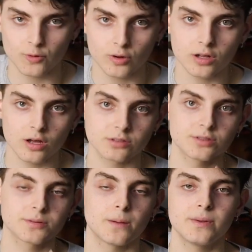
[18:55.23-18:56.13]
you want a
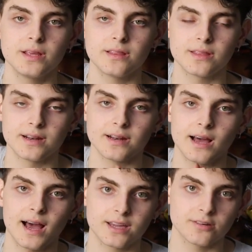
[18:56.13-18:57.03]
long-term company, then
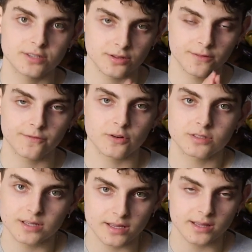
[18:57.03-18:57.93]
I guarantee you the
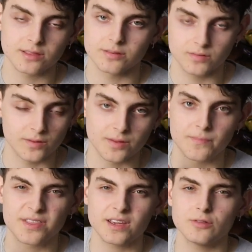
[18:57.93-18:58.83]
first thing and the
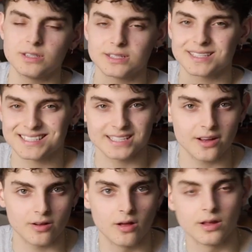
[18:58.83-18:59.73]
thing you need to
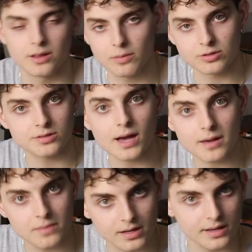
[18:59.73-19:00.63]
excel the most
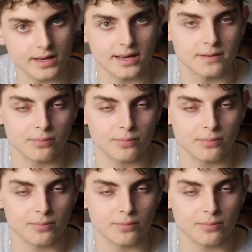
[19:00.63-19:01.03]
time in and